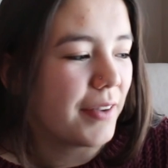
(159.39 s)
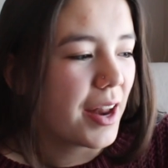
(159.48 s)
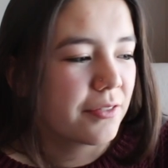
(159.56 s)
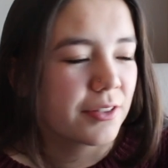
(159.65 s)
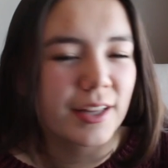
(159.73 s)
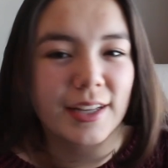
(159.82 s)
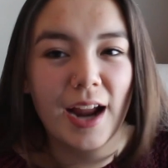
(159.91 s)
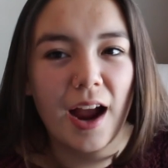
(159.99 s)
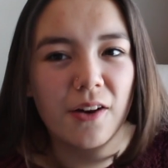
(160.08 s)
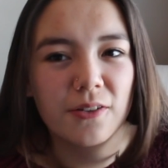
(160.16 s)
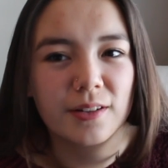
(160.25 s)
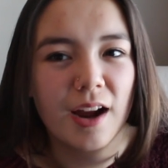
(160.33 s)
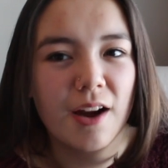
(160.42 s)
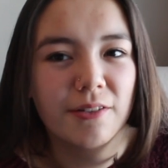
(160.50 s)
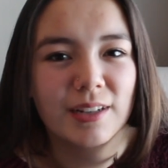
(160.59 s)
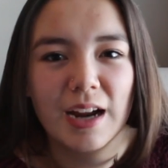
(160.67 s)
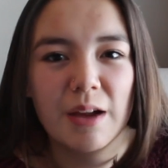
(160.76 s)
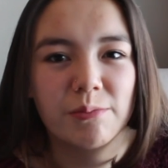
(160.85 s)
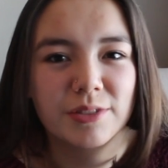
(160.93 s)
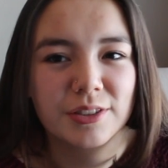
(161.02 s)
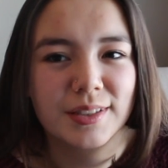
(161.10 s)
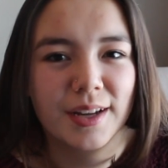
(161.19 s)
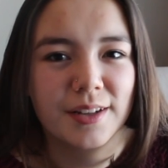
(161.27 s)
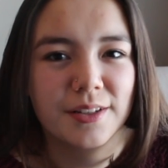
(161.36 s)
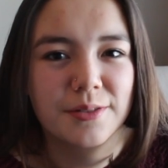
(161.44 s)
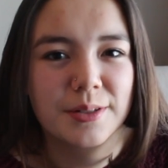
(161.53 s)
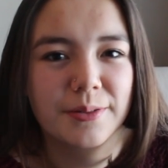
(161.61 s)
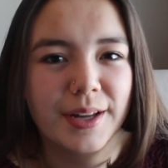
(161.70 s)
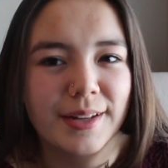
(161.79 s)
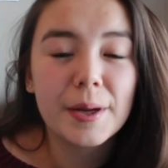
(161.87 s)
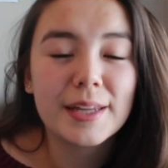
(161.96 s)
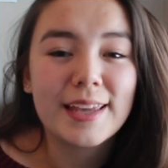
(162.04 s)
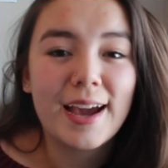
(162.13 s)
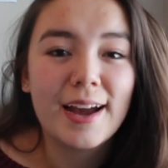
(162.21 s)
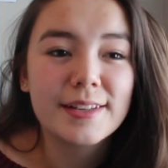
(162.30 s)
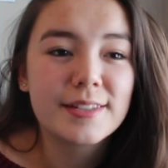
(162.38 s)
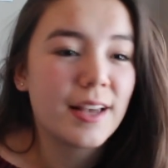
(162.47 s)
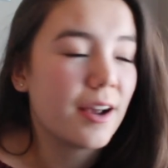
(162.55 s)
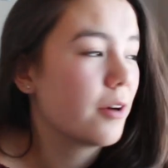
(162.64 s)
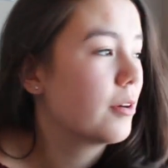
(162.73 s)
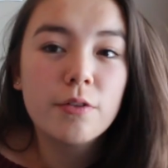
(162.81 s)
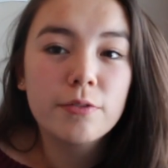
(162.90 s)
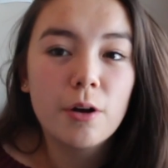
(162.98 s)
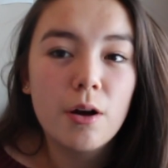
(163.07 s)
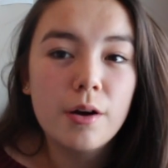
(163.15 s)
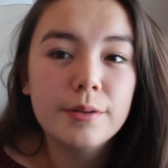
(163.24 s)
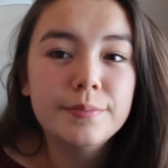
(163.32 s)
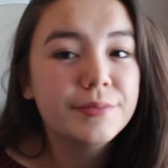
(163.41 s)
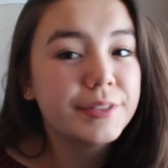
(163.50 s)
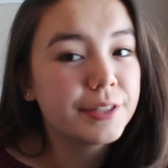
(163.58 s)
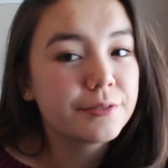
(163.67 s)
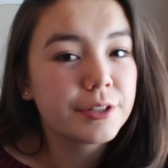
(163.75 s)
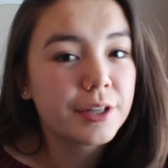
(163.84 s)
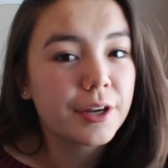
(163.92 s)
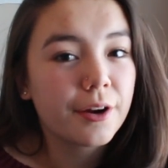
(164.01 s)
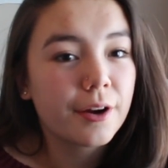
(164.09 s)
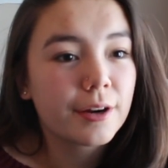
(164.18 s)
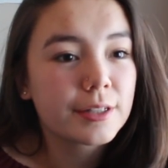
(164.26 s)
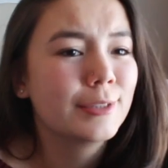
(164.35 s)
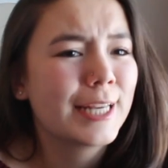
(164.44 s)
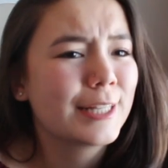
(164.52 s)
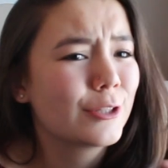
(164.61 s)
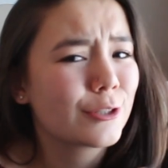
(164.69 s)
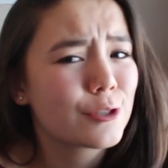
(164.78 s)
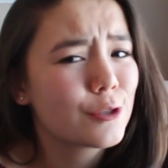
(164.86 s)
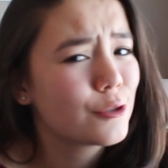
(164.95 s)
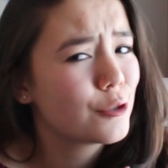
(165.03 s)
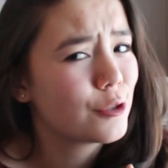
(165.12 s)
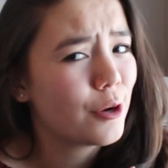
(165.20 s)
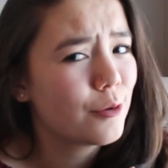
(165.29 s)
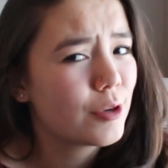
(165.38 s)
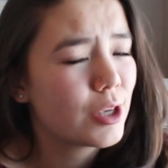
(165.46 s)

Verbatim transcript: I've had it for like an hour now and I'm just kind of used to it. But yeah, so overall didn't didn't really hurt. It looks so